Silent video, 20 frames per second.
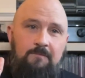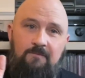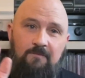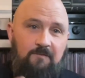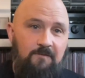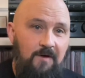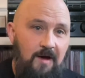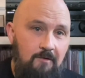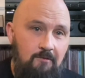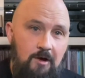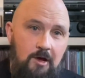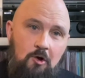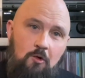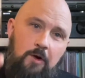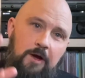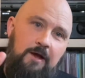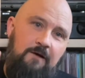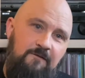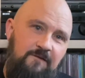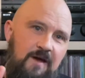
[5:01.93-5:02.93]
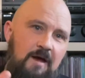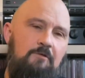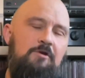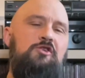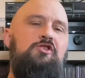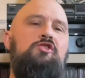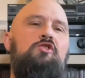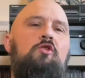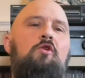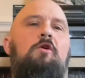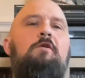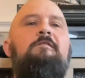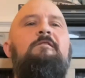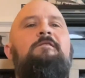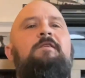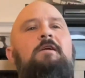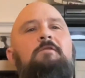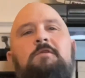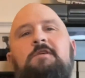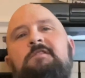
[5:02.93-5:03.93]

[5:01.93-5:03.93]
Very quick, very short, very